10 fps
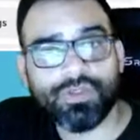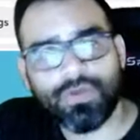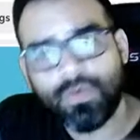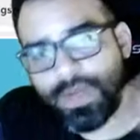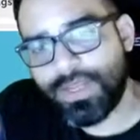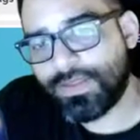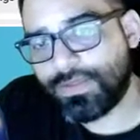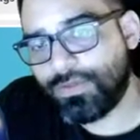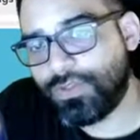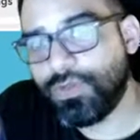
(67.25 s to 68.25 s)
The way that the
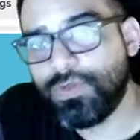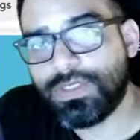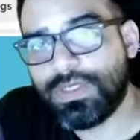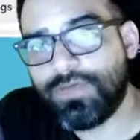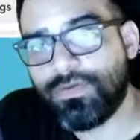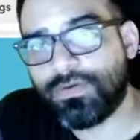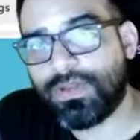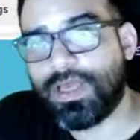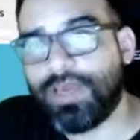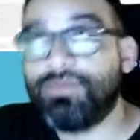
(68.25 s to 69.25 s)
Jews lived their
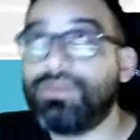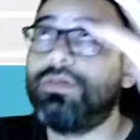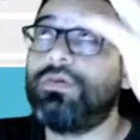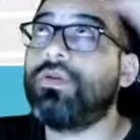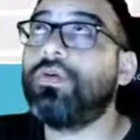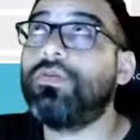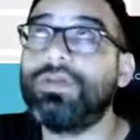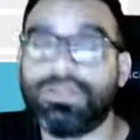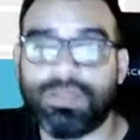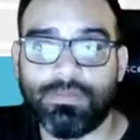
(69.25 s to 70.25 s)
lives and the glorious
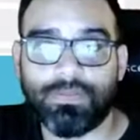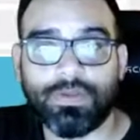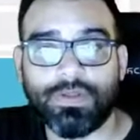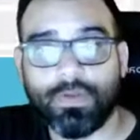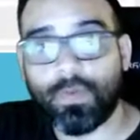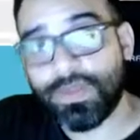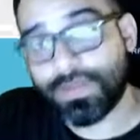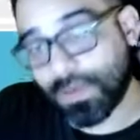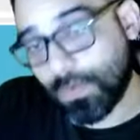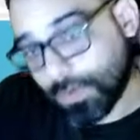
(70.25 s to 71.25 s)
temple and the way that they
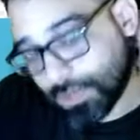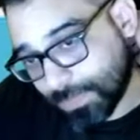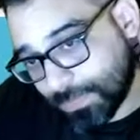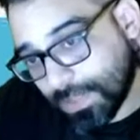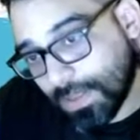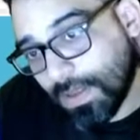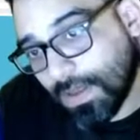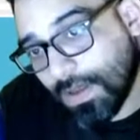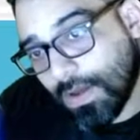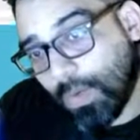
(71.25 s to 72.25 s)
worshipped
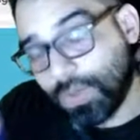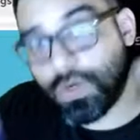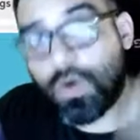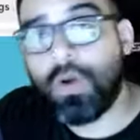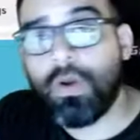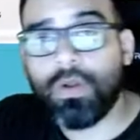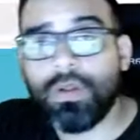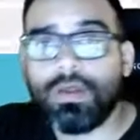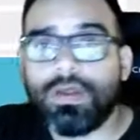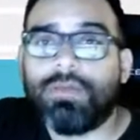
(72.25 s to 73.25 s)
was all
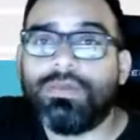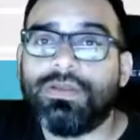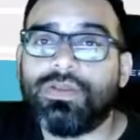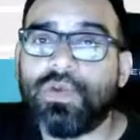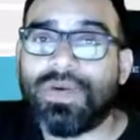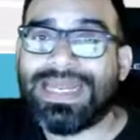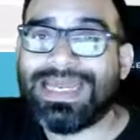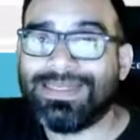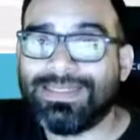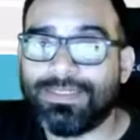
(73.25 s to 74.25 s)
coming to an
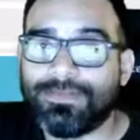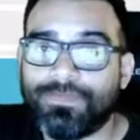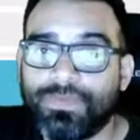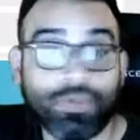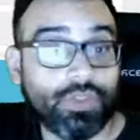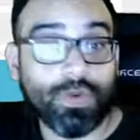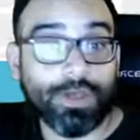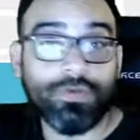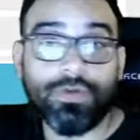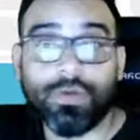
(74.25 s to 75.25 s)
end, which is why you
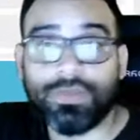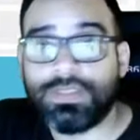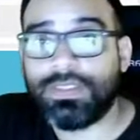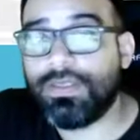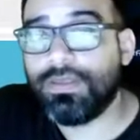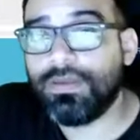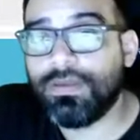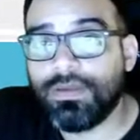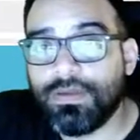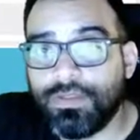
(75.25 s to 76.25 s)
don't see
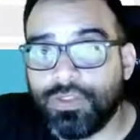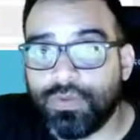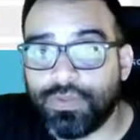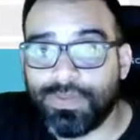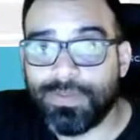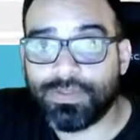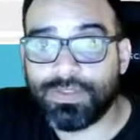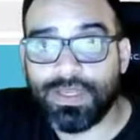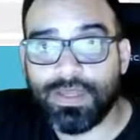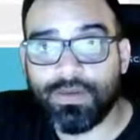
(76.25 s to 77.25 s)
Jewish people
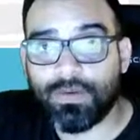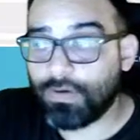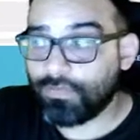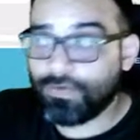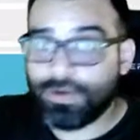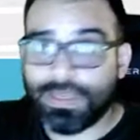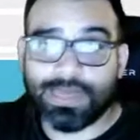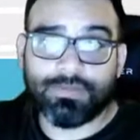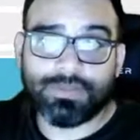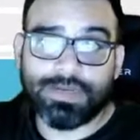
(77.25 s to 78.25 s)
today offering
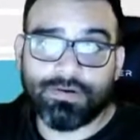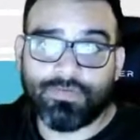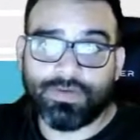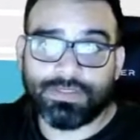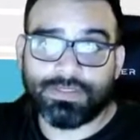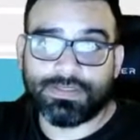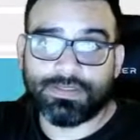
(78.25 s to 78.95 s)
animal sacrifices,